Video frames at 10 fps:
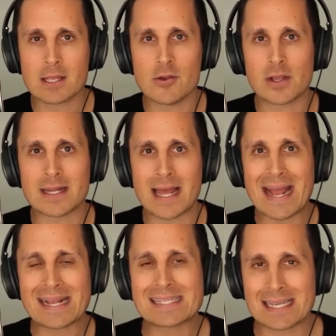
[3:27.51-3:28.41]
you can
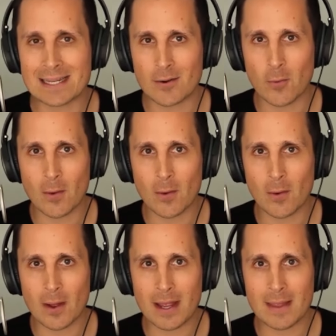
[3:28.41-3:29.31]
exit in a
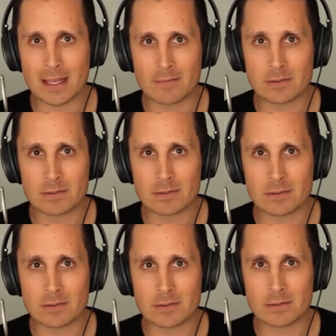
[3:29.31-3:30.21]
way that gives you tax
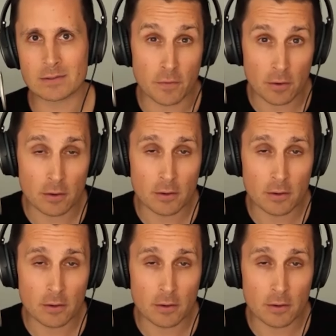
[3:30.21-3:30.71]
deferral,